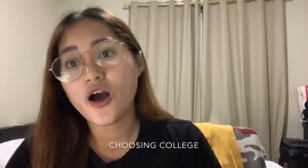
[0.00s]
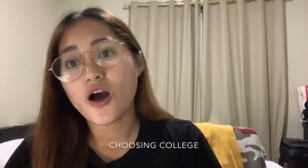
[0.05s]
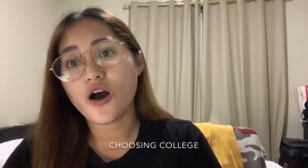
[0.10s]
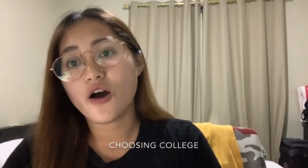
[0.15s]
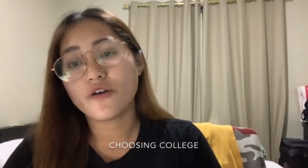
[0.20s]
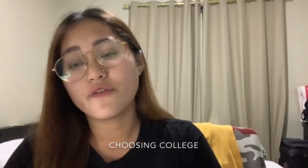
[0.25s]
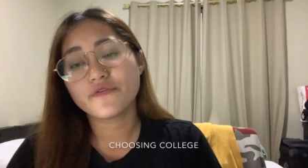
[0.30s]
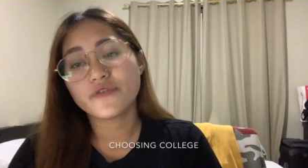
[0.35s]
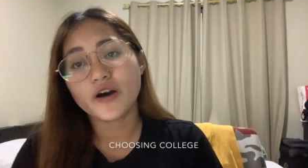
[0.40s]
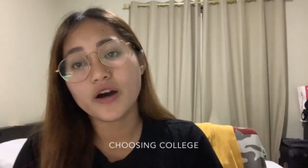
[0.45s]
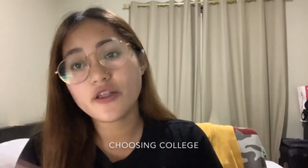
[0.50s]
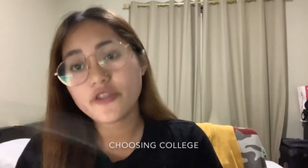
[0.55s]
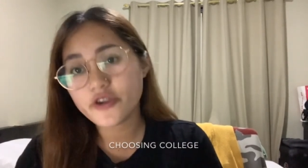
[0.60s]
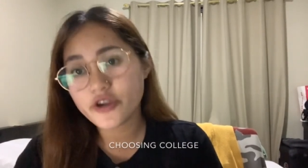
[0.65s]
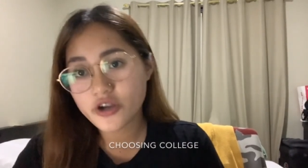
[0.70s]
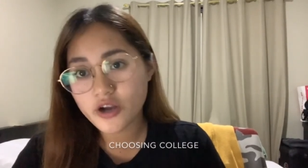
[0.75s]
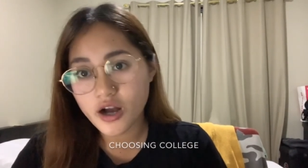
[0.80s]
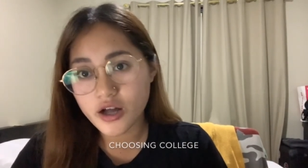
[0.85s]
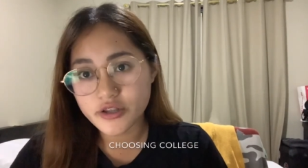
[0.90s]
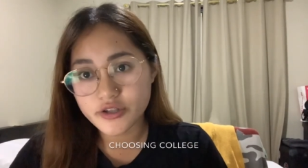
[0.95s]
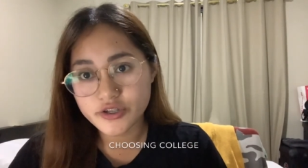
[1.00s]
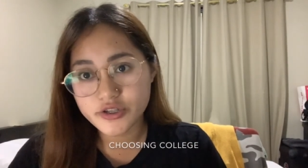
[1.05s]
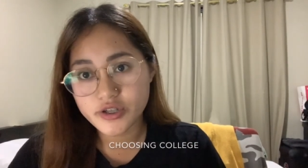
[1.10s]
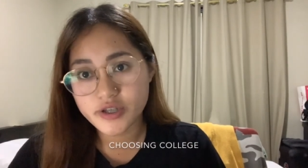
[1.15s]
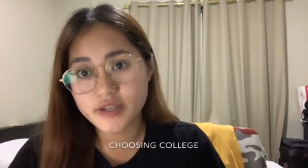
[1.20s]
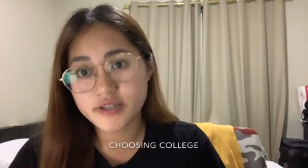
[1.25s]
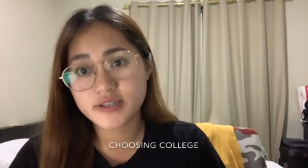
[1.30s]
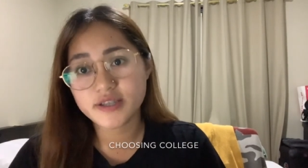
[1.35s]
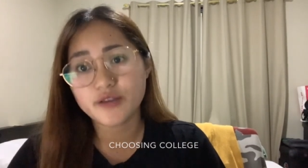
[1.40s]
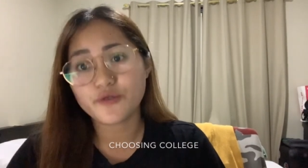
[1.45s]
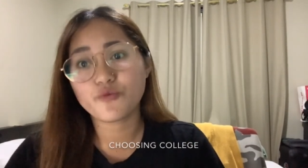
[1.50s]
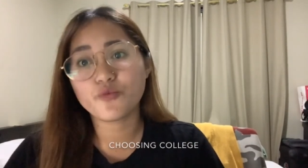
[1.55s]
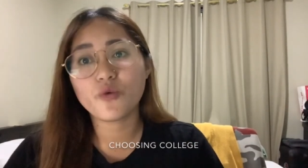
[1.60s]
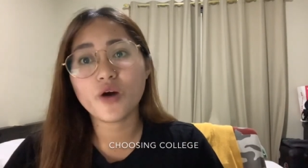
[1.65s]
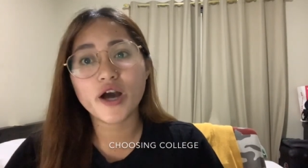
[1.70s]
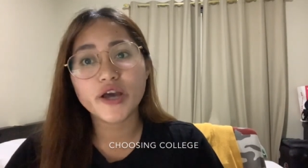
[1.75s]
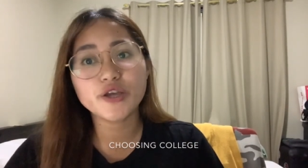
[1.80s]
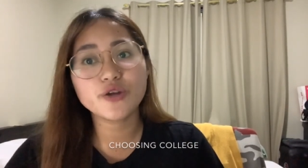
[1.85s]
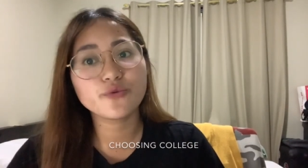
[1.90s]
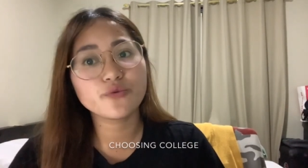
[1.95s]
of other colleges and
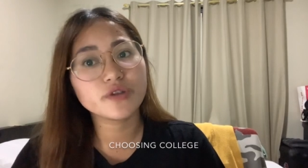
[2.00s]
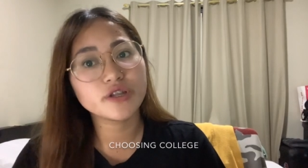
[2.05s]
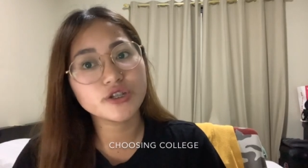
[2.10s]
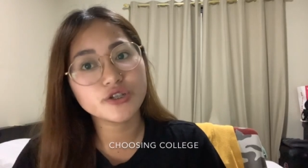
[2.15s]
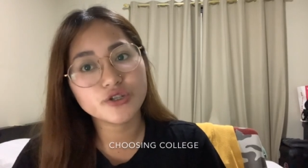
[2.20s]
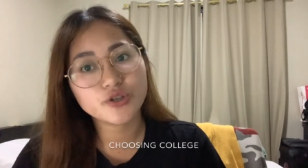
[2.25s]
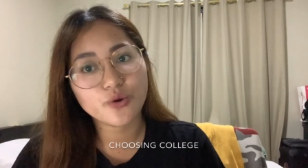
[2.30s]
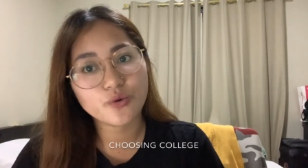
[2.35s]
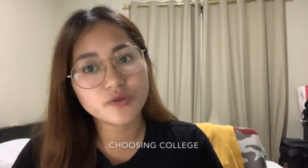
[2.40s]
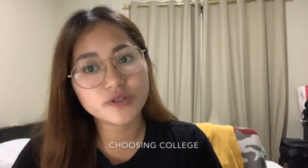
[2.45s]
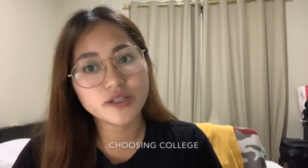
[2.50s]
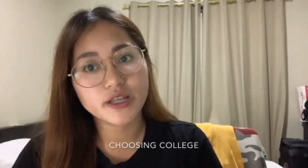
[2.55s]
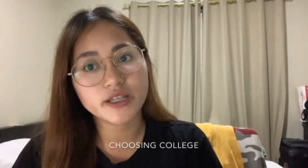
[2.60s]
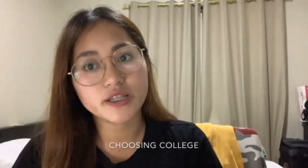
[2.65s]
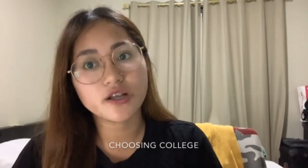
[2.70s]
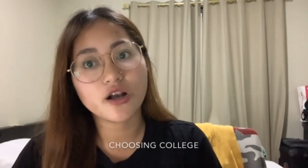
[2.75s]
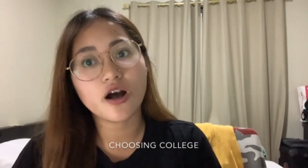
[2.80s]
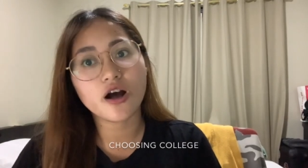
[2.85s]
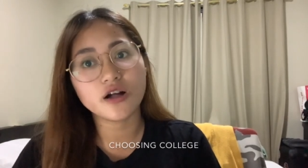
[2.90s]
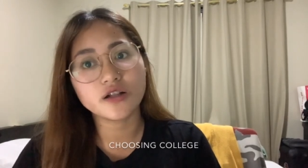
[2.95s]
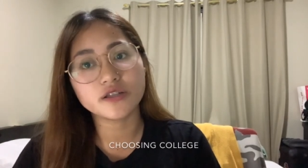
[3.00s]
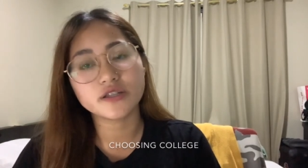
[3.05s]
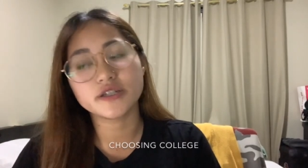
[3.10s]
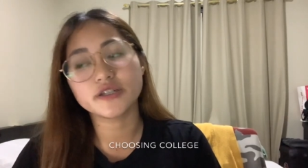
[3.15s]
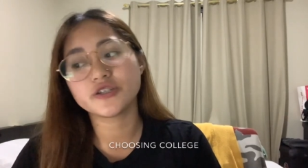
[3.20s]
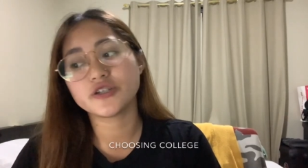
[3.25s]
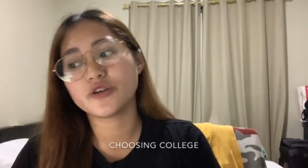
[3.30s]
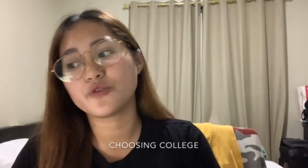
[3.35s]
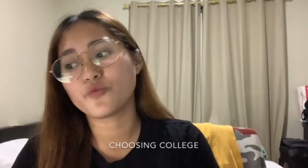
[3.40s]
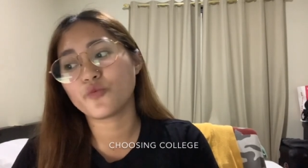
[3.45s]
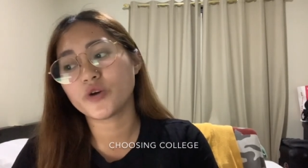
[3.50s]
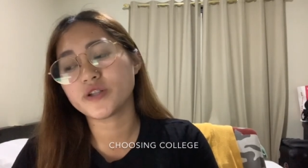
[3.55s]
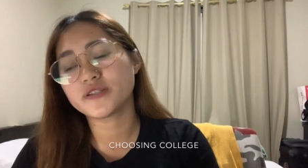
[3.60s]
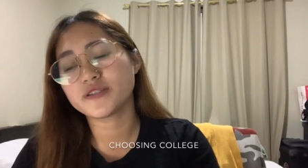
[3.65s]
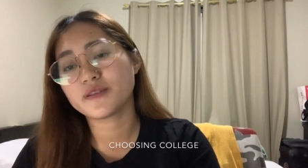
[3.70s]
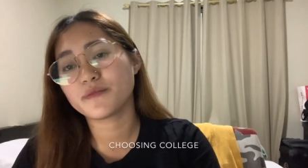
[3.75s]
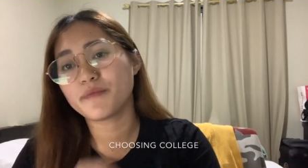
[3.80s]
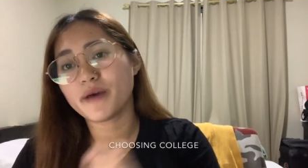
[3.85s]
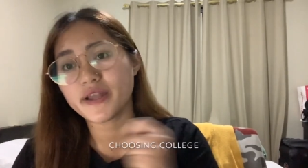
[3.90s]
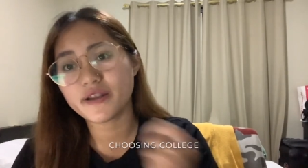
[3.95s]
why you really chose that college and what's
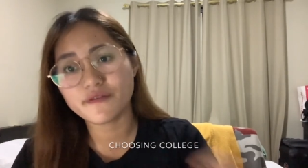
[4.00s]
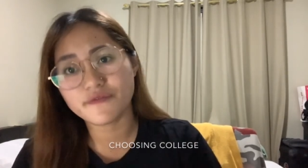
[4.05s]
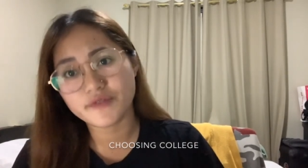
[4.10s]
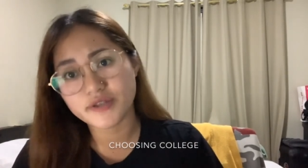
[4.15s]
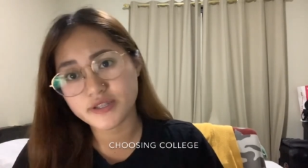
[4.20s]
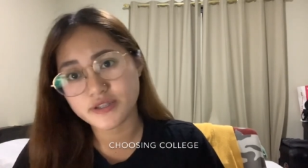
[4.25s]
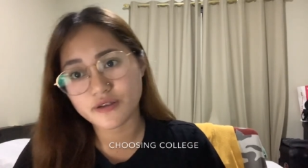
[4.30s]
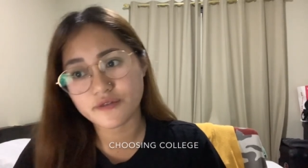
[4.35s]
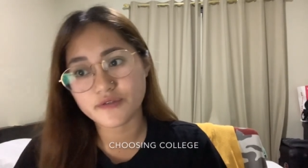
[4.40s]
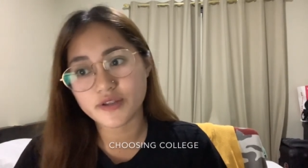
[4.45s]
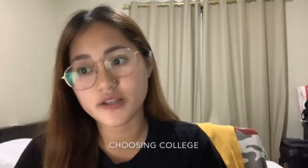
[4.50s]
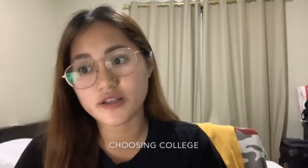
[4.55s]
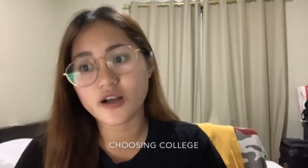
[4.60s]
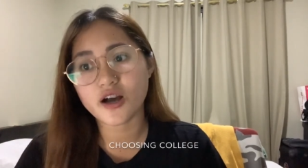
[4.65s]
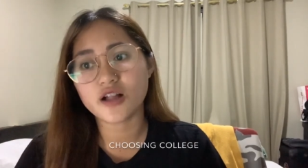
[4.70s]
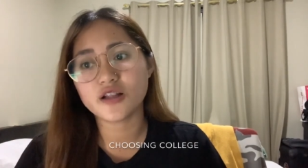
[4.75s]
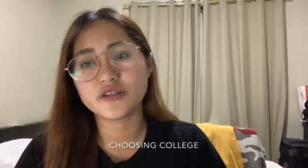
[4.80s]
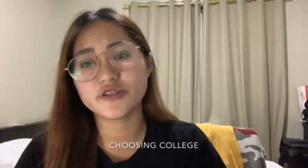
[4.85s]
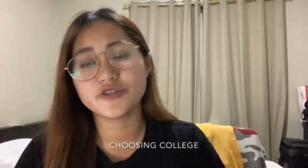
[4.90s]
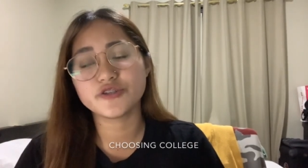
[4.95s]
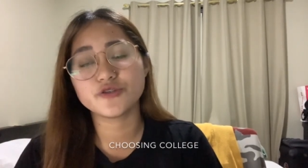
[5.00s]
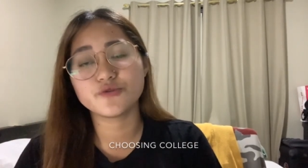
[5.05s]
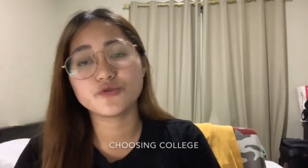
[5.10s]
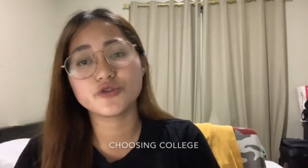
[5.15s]
the benefits of that college.